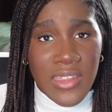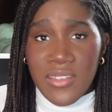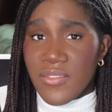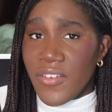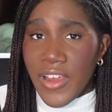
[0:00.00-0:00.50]

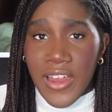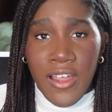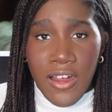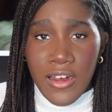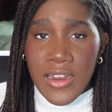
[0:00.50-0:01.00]
it's very
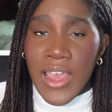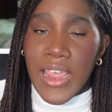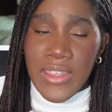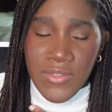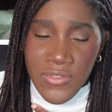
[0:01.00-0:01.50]
hard.
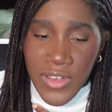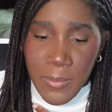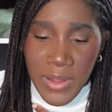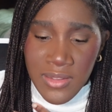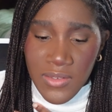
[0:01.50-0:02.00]
I even find
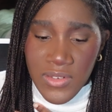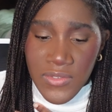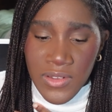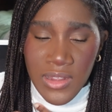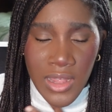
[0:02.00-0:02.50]
myself
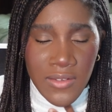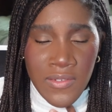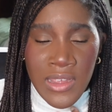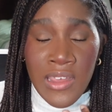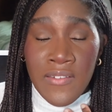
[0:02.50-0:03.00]

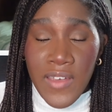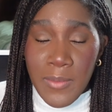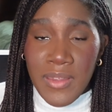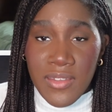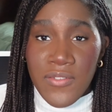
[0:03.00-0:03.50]
find
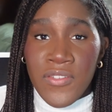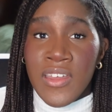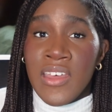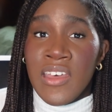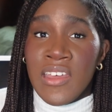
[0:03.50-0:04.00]
myself.
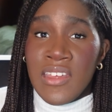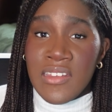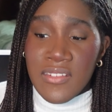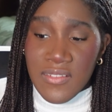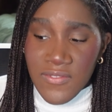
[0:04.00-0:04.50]

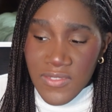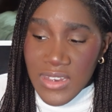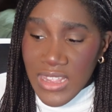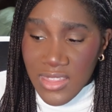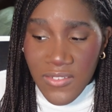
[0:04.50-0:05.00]

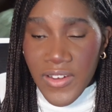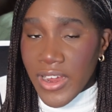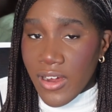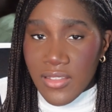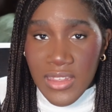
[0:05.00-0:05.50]
It's a very
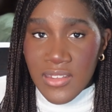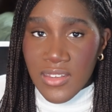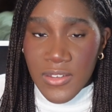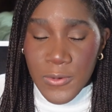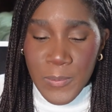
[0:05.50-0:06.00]
hard thing to
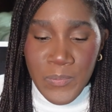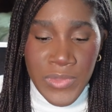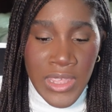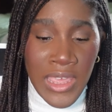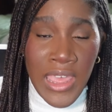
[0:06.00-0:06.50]
do
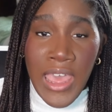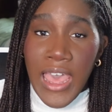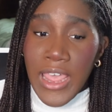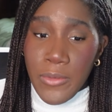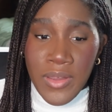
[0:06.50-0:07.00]

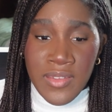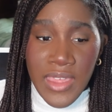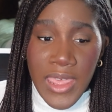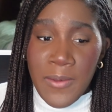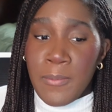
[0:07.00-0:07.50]
I always
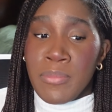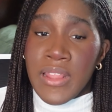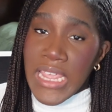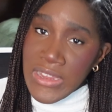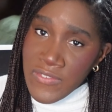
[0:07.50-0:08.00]
say
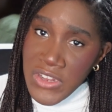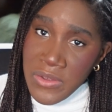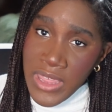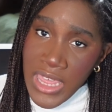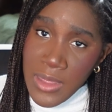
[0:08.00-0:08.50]
playing
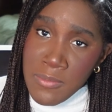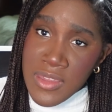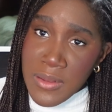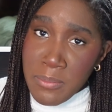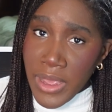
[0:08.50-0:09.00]
video games
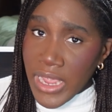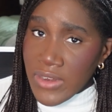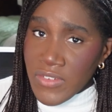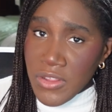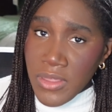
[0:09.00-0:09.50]
and
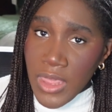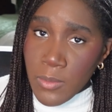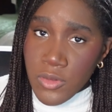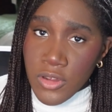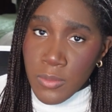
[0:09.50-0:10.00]
buying video
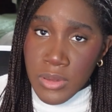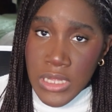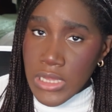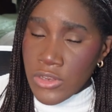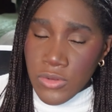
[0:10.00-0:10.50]
games are
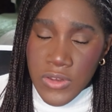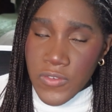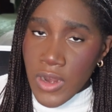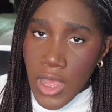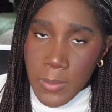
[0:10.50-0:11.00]
completely two
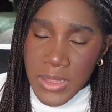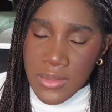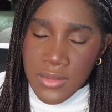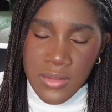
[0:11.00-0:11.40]
different hobbies.